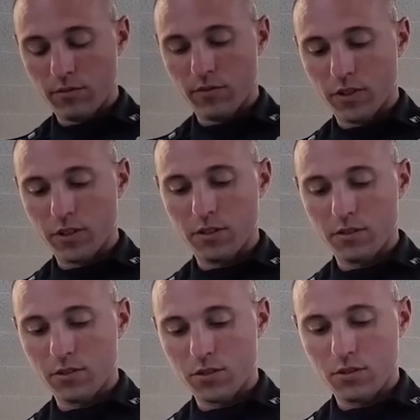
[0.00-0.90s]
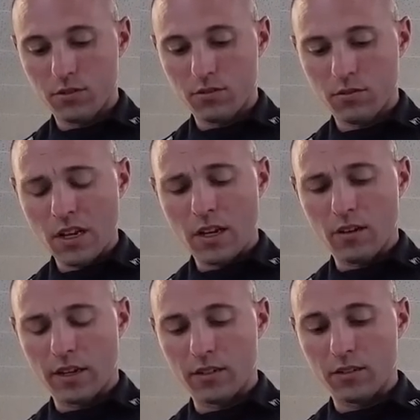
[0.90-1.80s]
Fight.
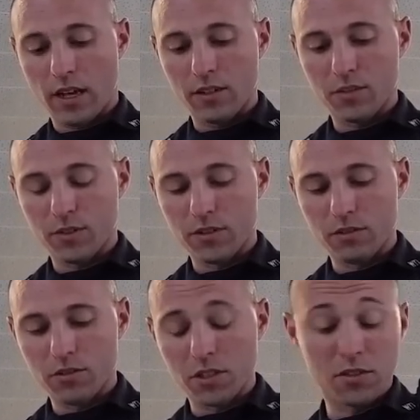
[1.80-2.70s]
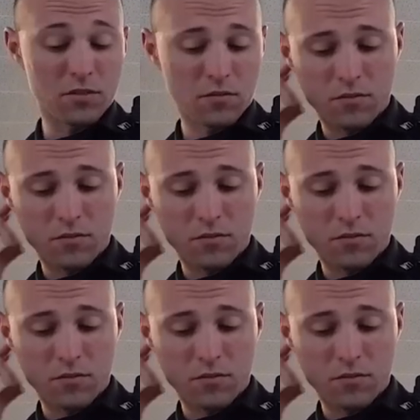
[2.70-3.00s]
How do you spell Joe Citizen?